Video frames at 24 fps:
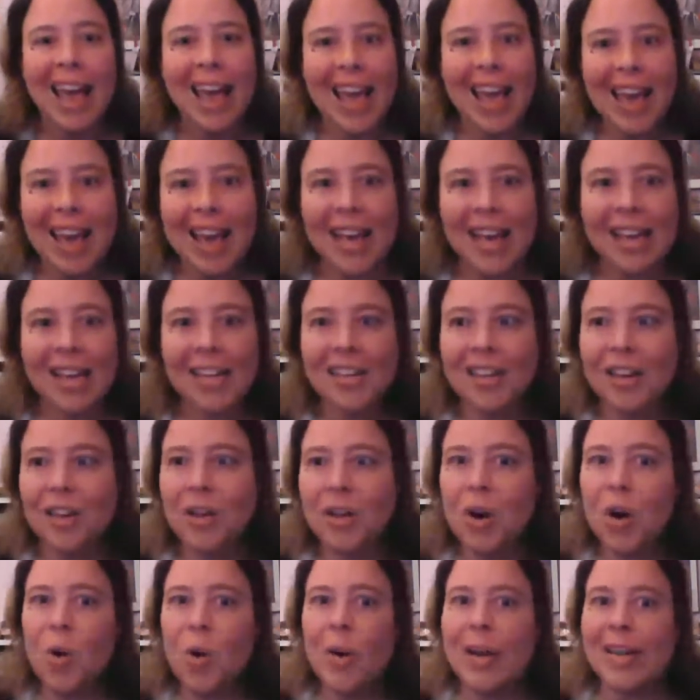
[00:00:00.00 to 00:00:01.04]
and
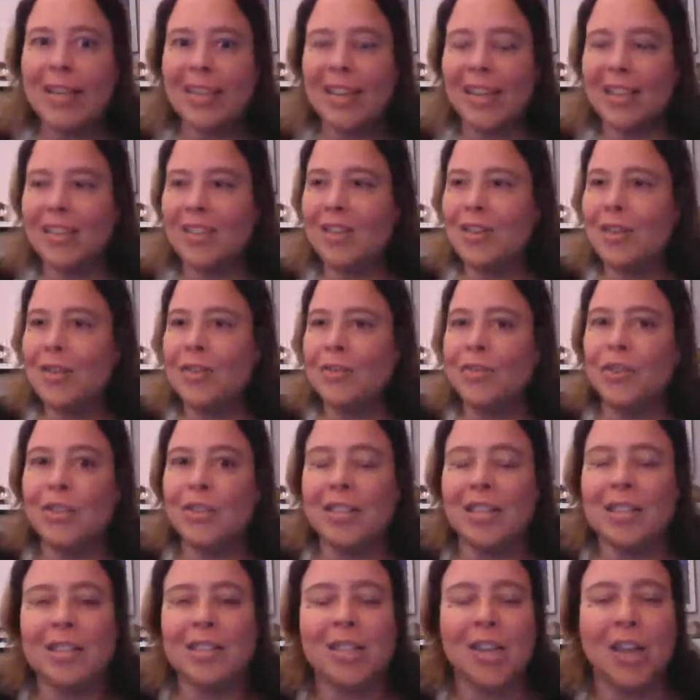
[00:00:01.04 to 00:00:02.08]
knowing that the
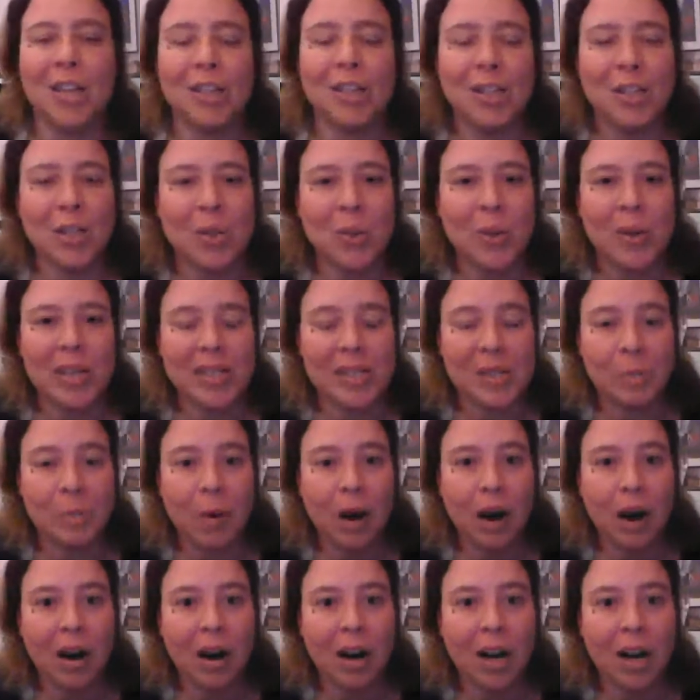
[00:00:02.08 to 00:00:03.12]
universe is going to do its
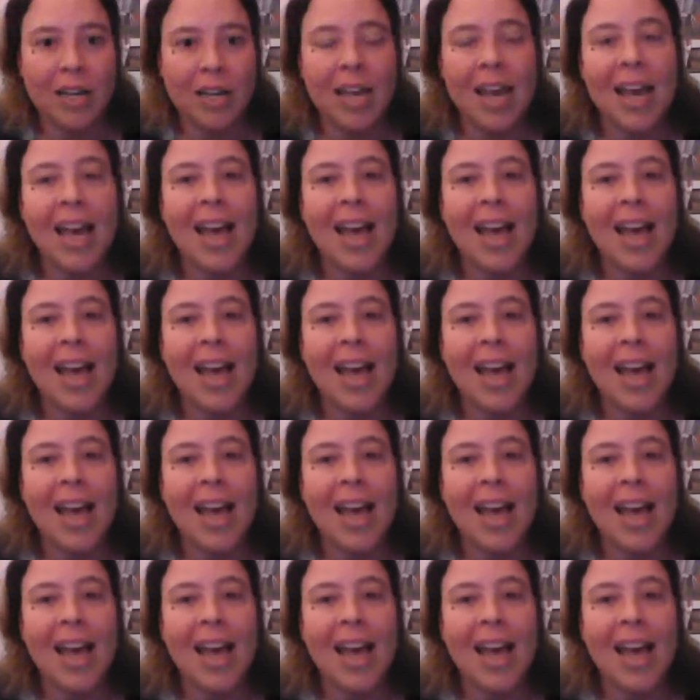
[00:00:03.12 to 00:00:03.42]
part.